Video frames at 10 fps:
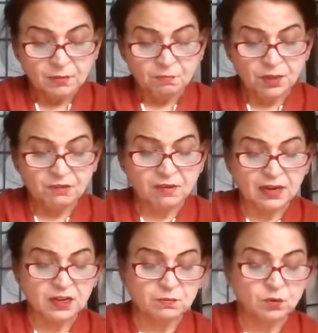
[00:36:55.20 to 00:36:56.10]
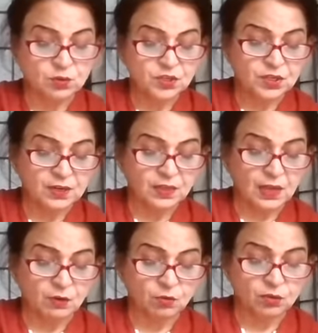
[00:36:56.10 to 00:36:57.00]
Be welcome to
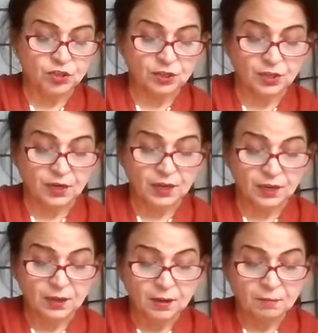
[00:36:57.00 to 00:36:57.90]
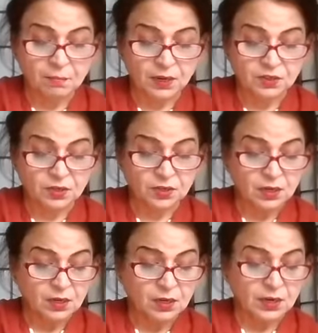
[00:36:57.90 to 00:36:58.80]
Kishkinda, O Kshatriya, but
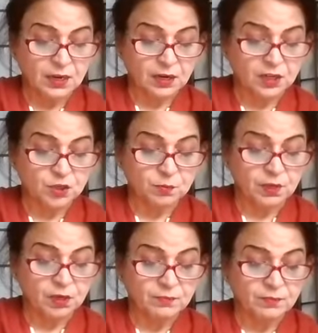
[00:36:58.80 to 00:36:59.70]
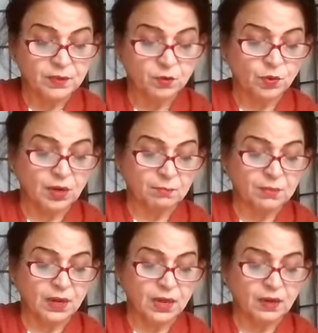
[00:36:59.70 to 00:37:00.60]
great Lakshman, you come
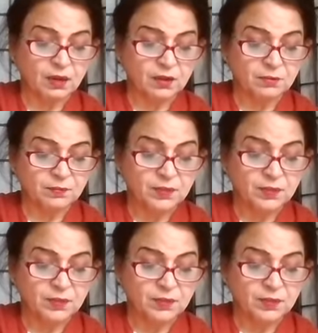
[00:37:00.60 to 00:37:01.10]
in anger.